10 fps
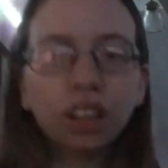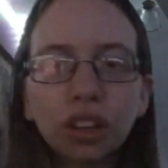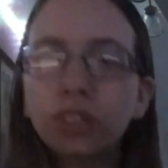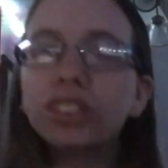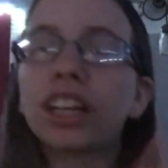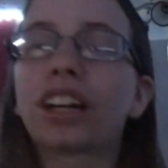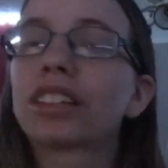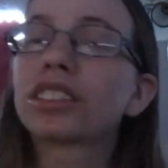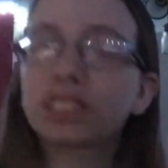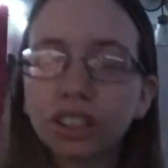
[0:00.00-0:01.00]
Oh yeah,
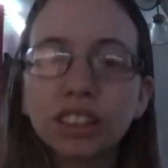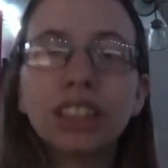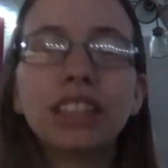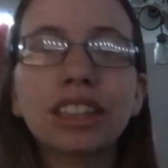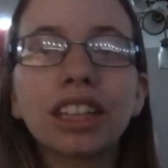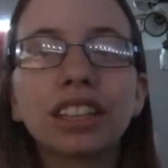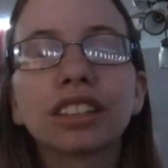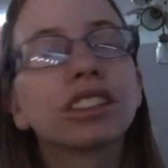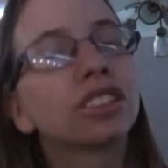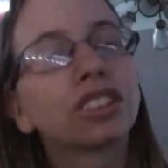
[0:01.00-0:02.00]
13
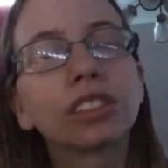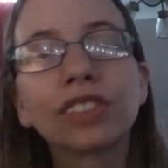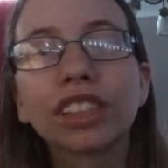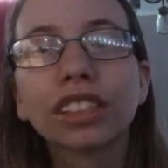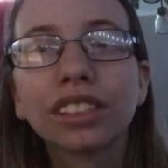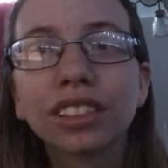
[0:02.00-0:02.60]
days until Christmas.